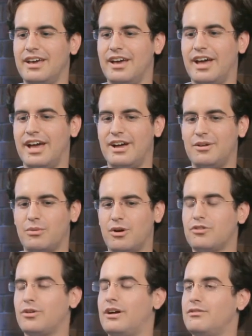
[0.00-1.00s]
And we'll
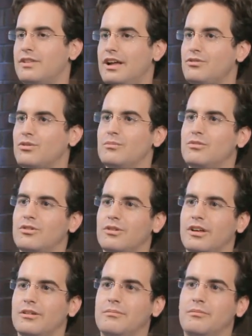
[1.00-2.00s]
also have classrooms.
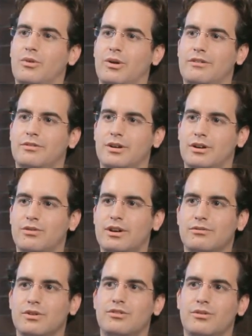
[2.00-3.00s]
We'll have a
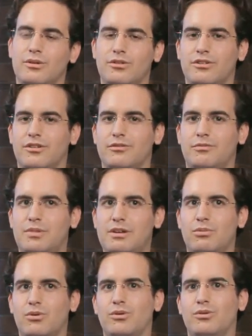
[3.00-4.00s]
great resource of
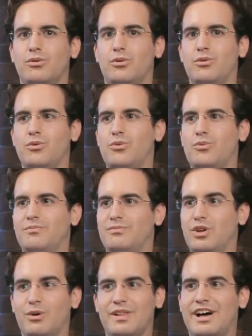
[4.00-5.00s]
people who
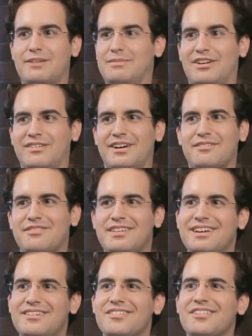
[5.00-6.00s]
know a lot about a lot of
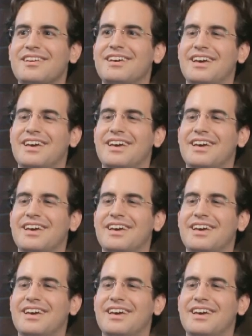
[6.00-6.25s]
things